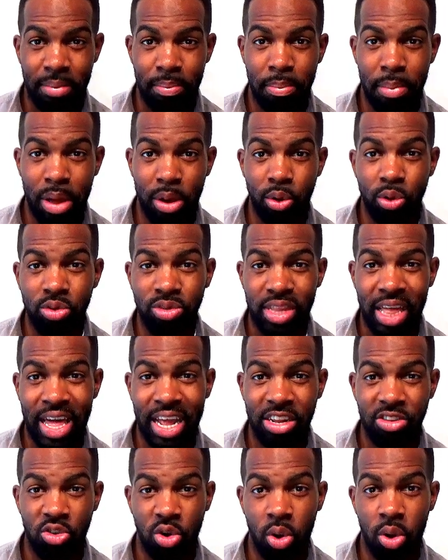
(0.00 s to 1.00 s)
me gusta
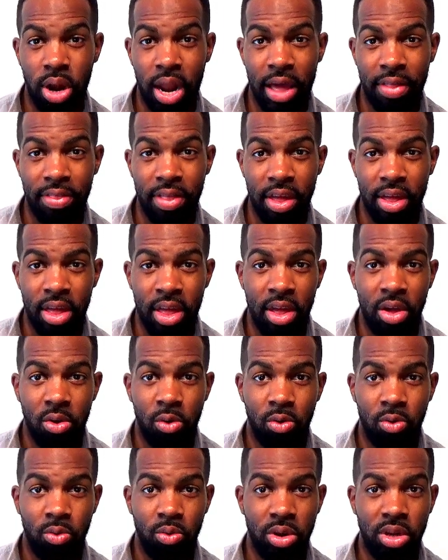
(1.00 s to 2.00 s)
el chocolate,
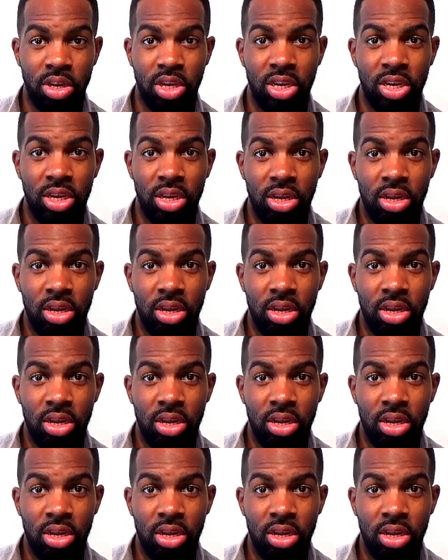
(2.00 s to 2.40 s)
which